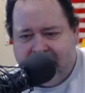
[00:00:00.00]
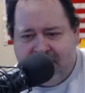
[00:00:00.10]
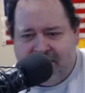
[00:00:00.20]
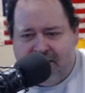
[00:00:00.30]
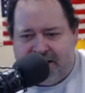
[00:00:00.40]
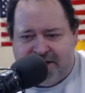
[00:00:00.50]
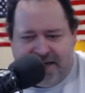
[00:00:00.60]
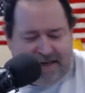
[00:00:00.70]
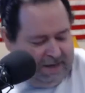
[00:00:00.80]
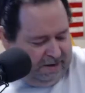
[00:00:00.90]

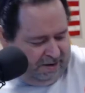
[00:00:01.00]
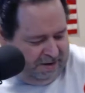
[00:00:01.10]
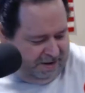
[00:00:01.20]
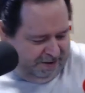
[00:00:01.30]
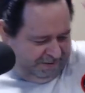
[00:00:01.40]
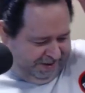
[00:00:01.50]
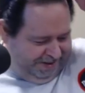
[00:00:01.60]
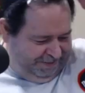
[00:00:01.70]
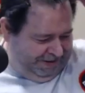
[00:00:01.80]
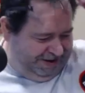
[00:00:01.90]
Crunchy. Uh-oh,
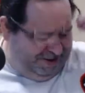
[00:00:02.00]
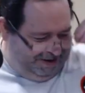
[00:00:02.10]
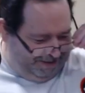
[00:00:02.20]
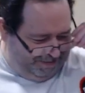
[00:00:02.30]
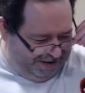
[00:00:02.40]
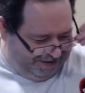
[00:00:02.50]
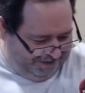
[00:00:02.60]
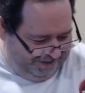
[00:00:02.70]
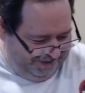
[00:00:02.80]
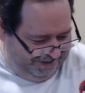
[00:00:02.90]
here we
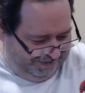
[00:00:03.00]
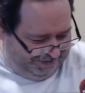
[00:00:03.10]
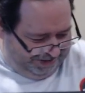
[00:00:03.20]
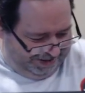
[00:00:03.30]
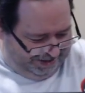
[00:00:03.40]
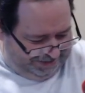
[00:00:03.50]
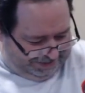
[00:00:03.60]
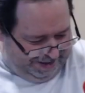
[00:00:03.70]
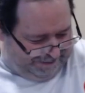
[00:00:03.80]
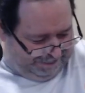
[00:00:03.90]
go.
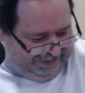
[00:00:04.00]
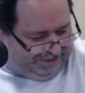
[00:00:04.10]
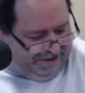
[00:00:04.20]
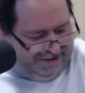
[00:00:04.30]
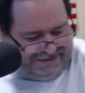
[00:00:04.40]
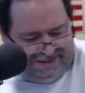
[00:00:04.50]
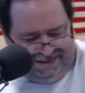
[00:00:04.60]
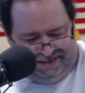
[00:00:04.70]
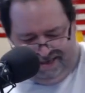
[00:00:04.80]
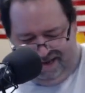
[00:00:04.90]
Skippy, crunchy,
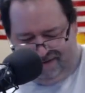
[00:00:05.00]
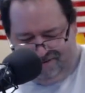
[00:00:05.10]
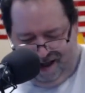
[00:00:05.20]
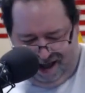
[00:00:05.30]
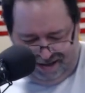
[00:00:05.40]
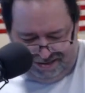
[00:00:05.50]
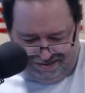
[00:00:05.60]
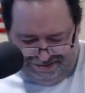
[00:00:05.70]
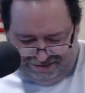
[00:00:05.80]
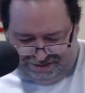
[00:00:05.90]
can kick
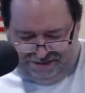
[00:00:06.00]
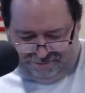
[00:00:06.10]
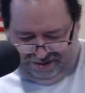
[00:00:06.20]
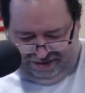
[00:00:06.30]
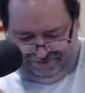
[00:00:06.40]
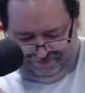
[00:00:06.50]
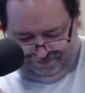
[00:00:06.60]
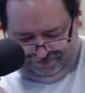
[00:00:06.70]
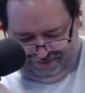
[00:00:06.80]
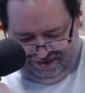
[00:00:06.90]
rocks. Jiffy.
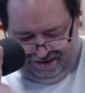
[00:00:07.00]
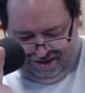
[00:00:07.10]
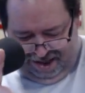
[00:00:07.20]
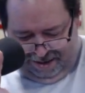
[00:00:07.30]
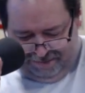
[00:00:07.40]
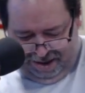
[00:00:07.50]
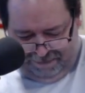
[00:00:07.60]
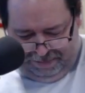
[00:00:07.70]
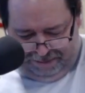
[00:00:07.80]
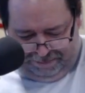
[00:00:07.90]
I'm not a
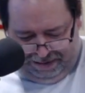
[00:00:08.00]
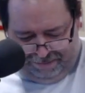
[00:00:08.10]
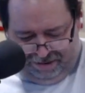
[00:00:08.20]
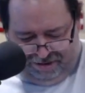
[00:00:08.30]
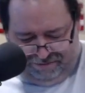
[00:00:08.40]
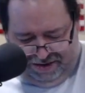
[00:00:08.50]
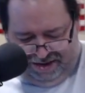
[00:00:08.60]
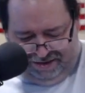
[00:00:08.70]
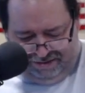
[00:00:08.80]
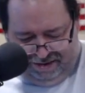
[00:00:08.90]
big peanut butter
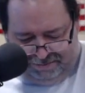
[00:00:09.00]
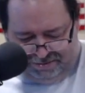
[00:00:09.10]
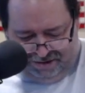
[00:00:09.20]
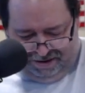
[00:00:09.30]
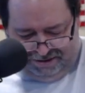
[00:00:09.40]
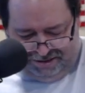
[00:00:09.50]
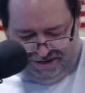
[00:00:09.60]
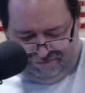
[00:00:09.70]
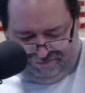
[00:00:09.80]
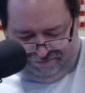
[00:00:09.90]
fan. I'm sorry.
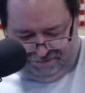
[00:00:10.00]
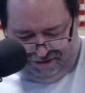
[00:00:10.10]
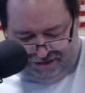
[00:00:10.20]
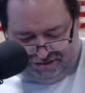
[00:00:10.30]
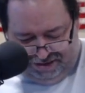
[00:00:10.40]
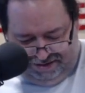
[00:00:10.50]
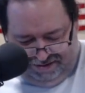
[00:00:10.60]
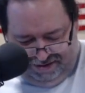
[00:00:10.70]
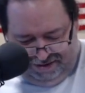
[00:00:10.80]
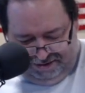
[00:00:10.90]
Jif, crunchy.
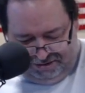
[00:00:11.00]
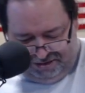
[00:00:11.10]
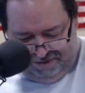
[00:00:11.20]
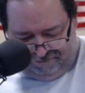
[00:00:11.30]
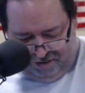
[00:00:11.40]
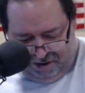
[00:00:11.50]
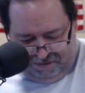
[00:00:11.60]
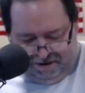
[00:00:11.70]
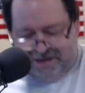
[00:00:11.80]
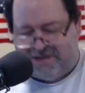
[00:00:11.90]
Jif, no
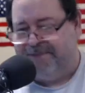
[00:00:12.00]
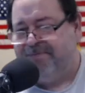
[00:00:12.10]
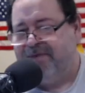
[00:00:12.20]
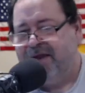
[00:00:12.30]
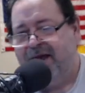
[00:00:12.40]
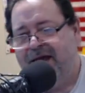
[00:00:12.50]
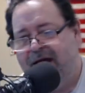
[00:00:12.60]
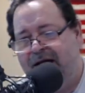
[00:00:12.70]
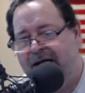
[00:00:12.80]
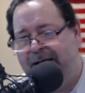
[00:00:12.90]
crunchy.
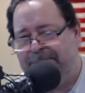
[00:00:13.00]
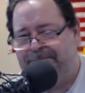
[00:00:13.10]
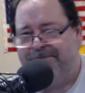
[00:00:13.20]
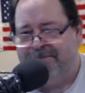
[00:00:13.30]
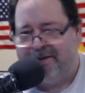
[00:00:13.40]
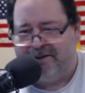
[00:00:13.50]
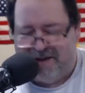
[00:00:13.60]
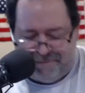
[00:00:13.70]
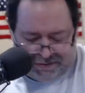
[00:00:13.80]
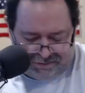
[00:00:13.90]
All right.
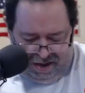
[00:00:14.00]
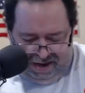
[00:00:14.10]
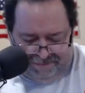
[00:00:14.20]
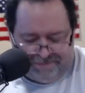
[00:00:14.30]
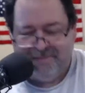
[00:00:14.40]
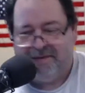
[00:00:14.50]
Jif is fine.